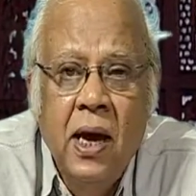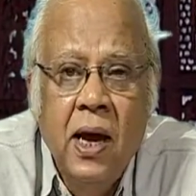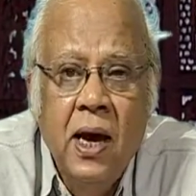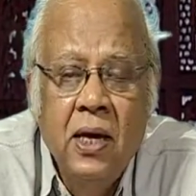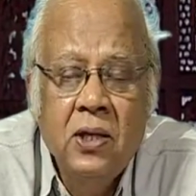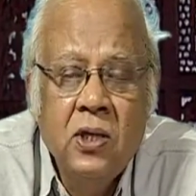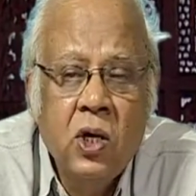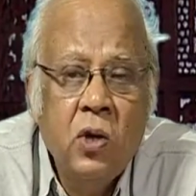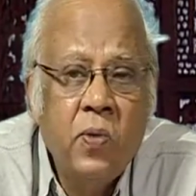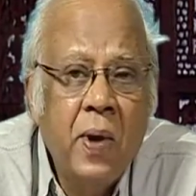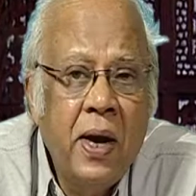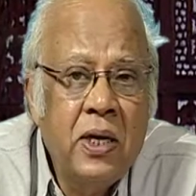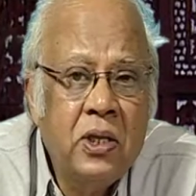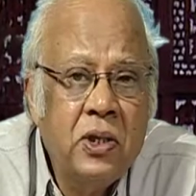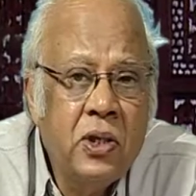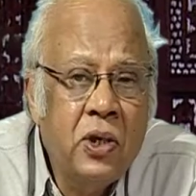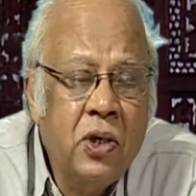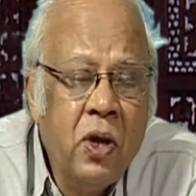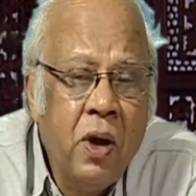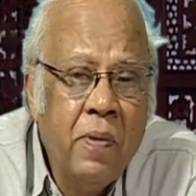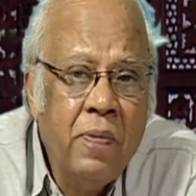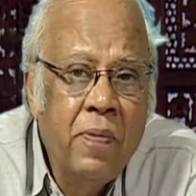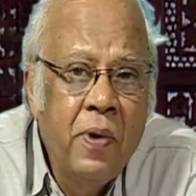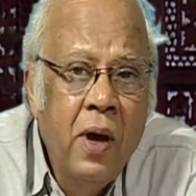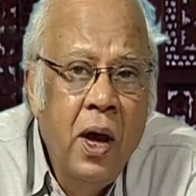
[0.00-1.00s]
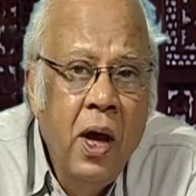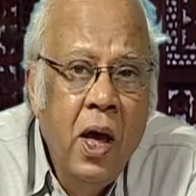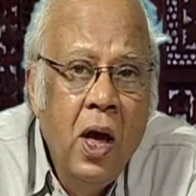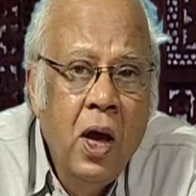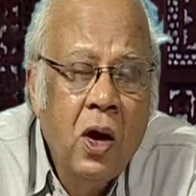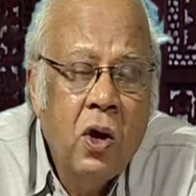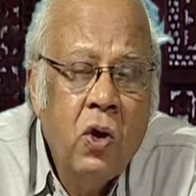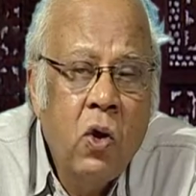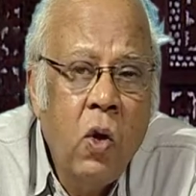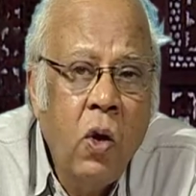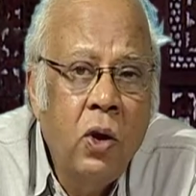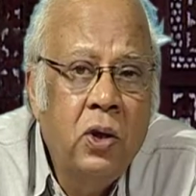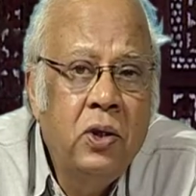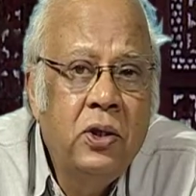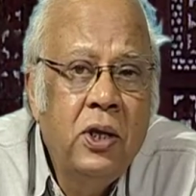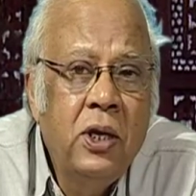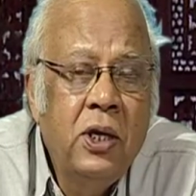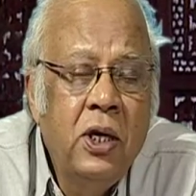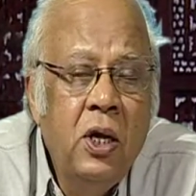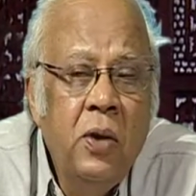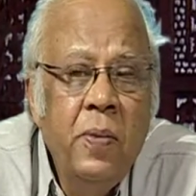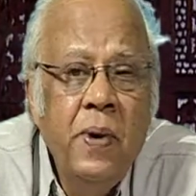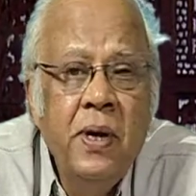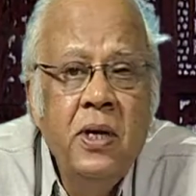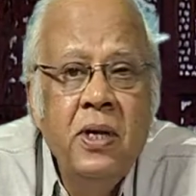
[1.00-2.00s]
is the question of
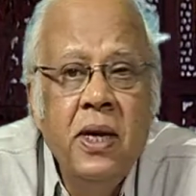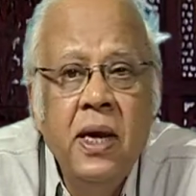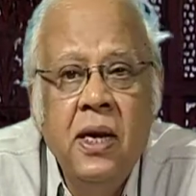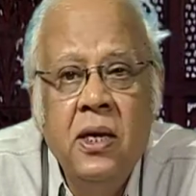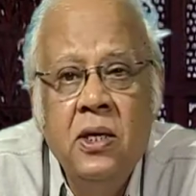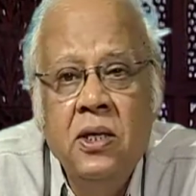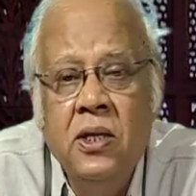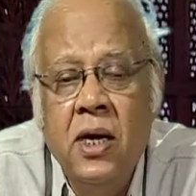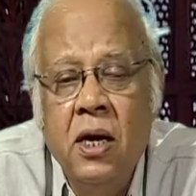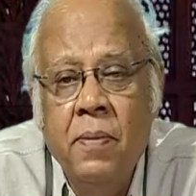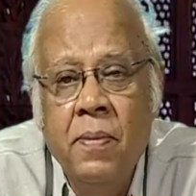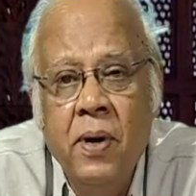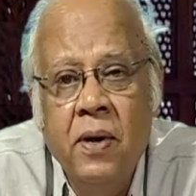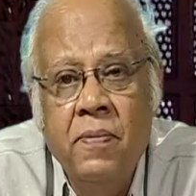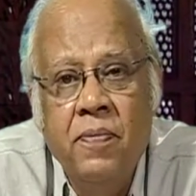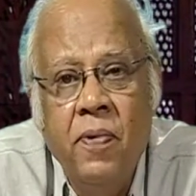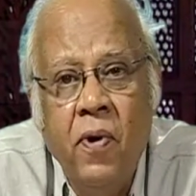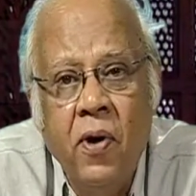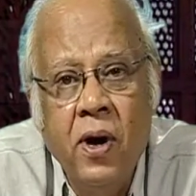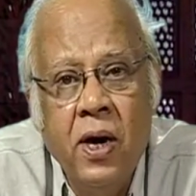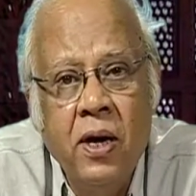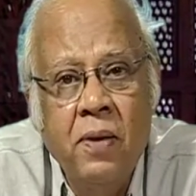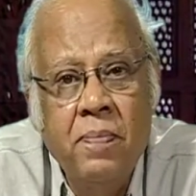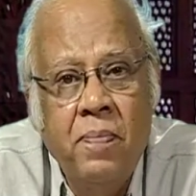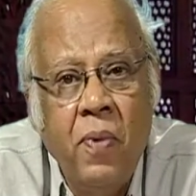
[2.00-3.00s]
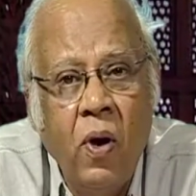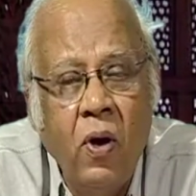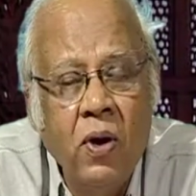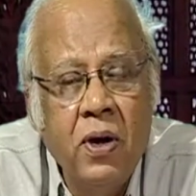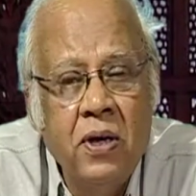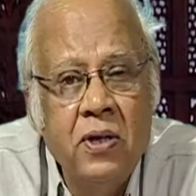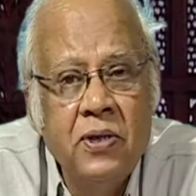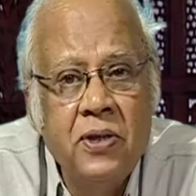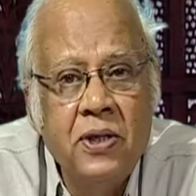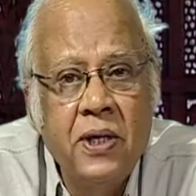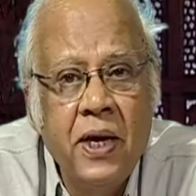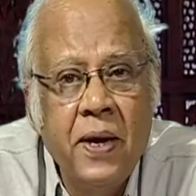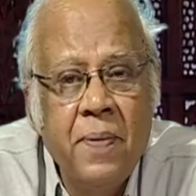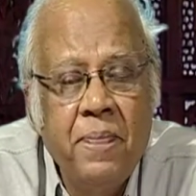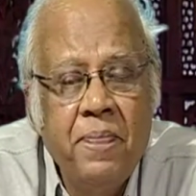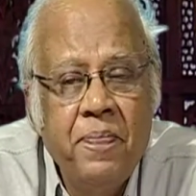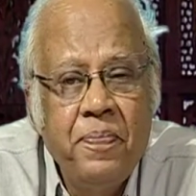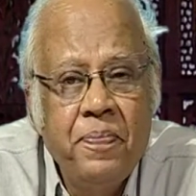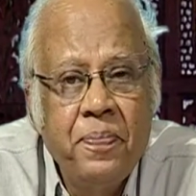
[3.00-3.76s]
continuity in German foreign policy.